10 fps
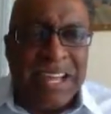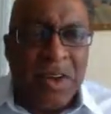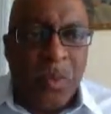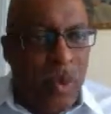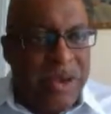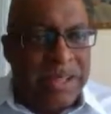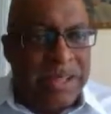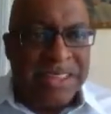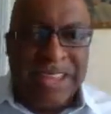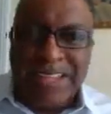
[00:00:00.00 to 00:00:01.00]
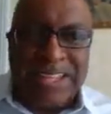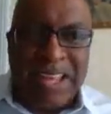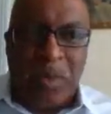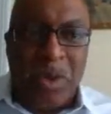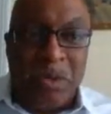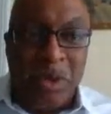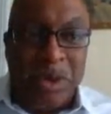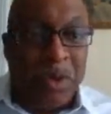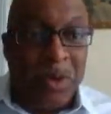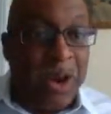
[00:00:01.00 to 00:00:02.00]
one of the things that we put
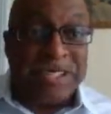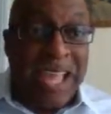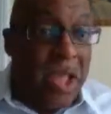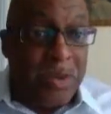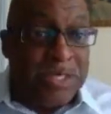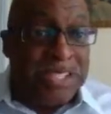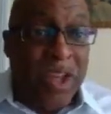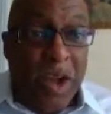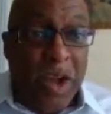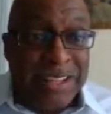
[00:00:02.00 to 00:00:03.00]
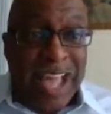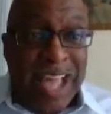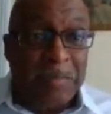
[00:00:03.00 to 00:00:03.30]
on our sandwiches all the time,